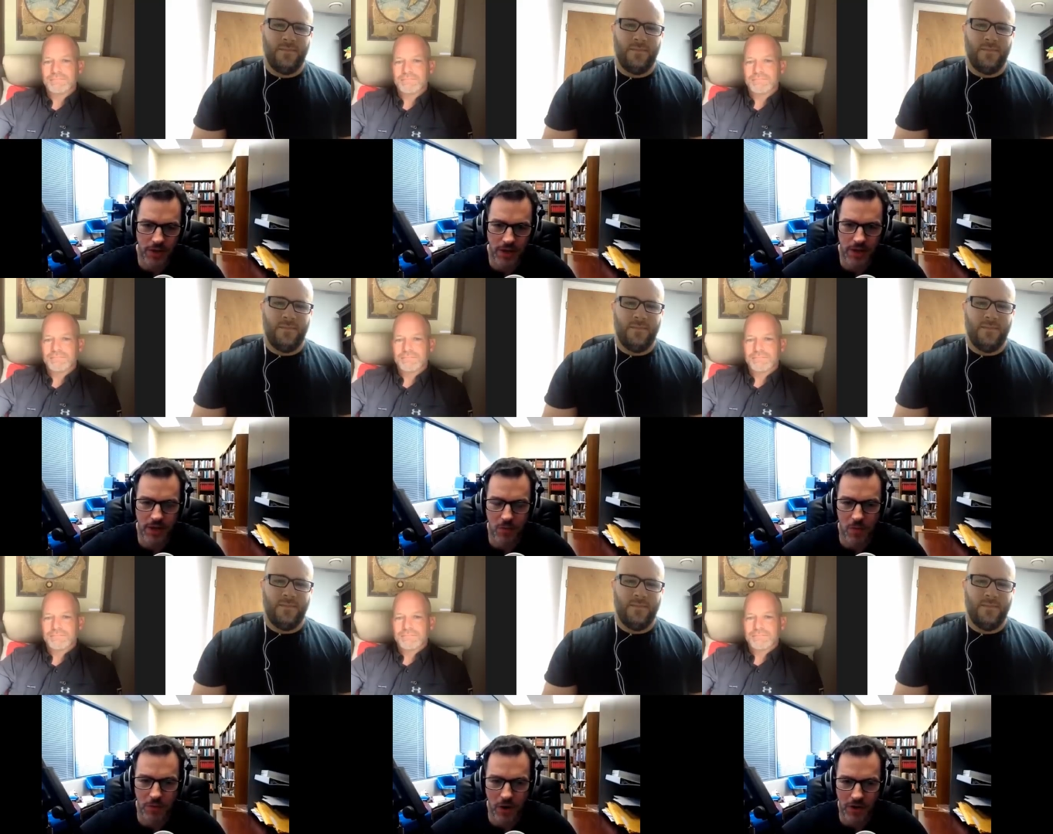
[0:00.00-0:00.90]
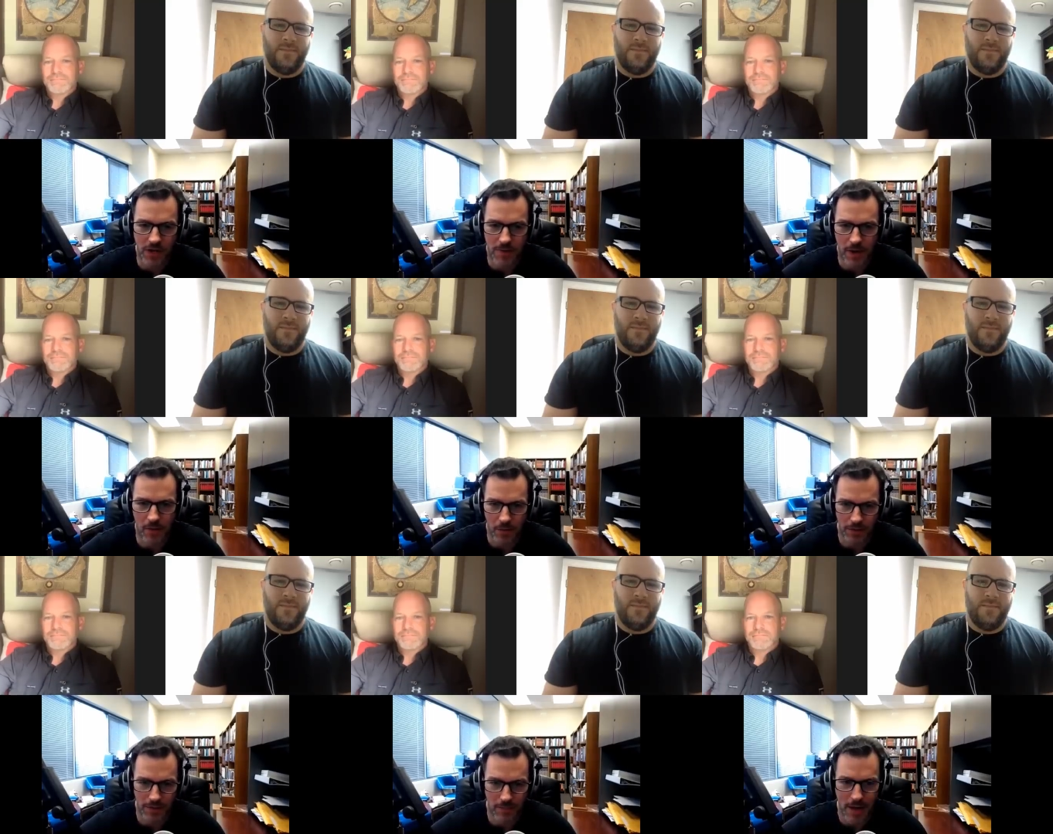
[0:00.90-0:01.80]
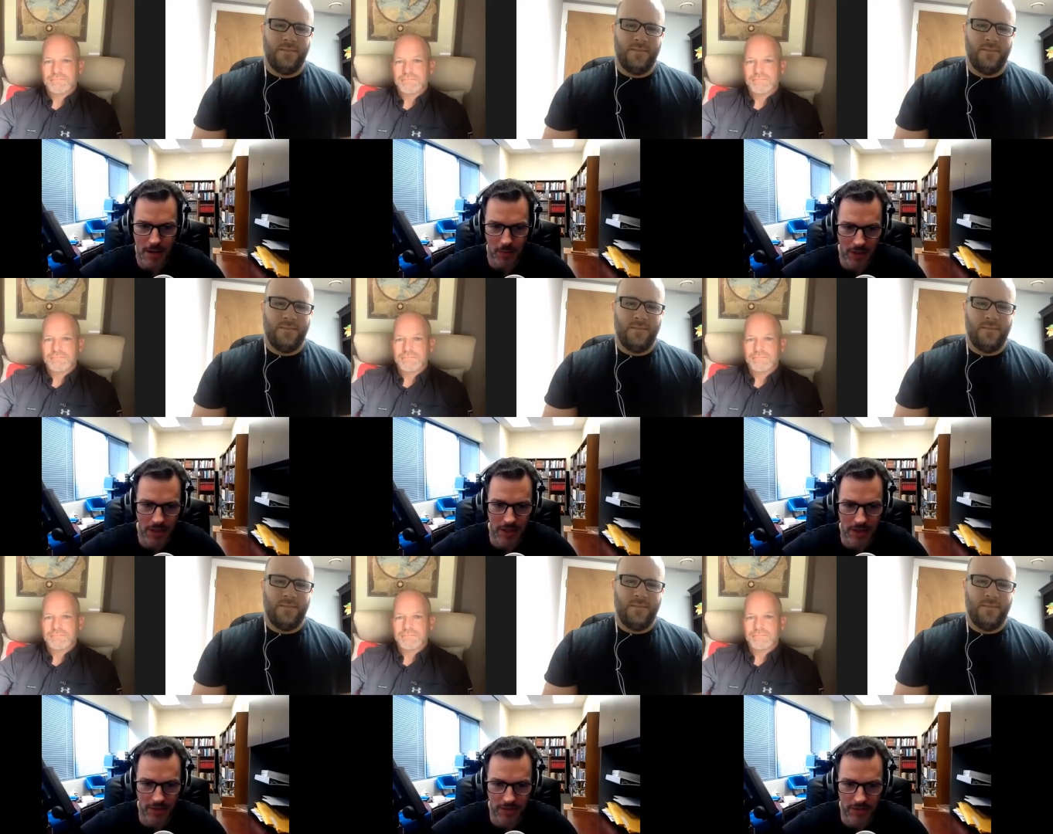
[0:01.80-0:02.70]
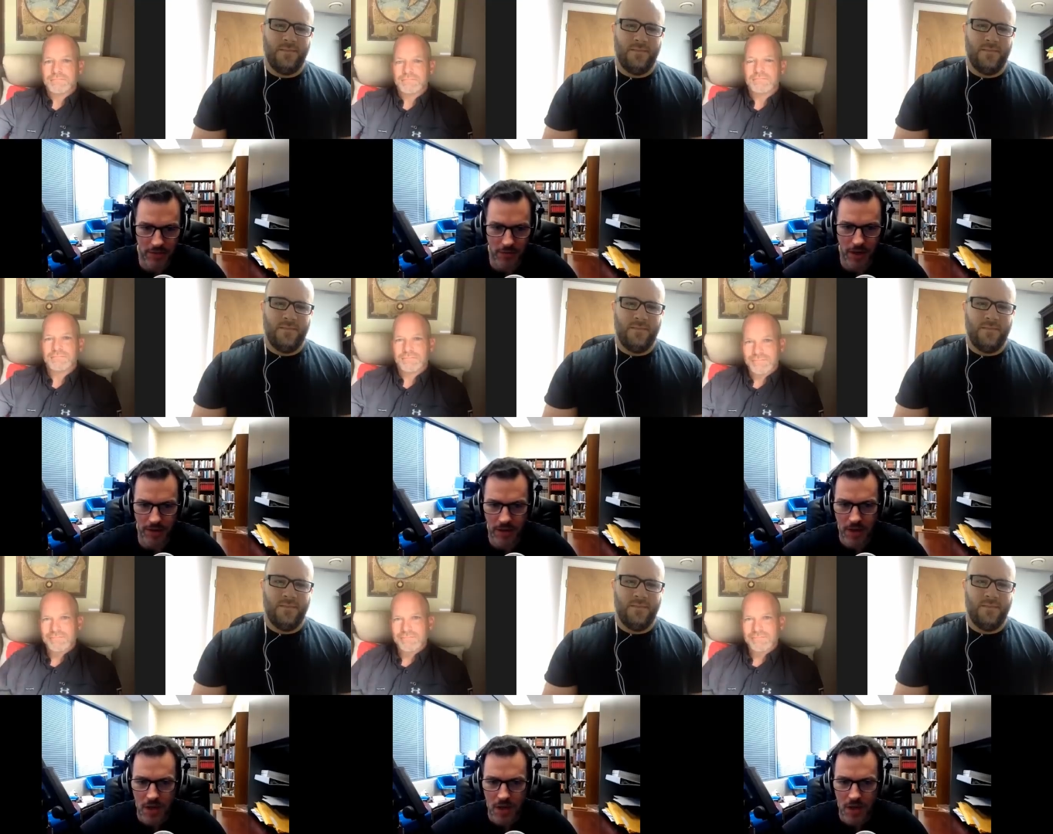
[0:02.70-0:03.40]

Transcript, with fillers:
Speaker 1: uh, when we're talking about what the Bible is, right?